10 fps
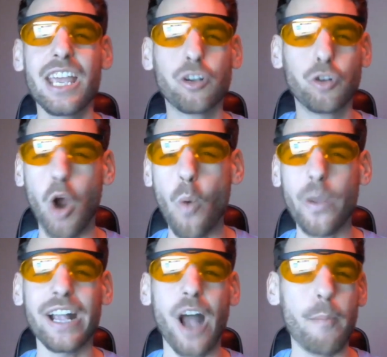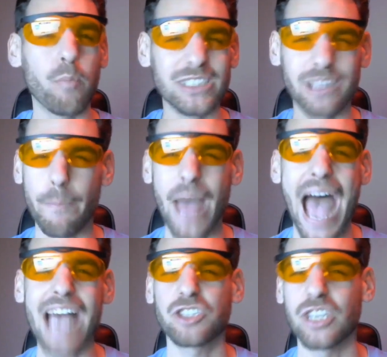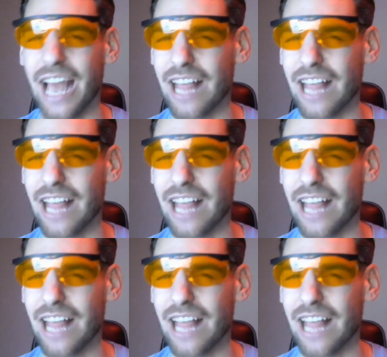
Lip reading: growing up was a passion.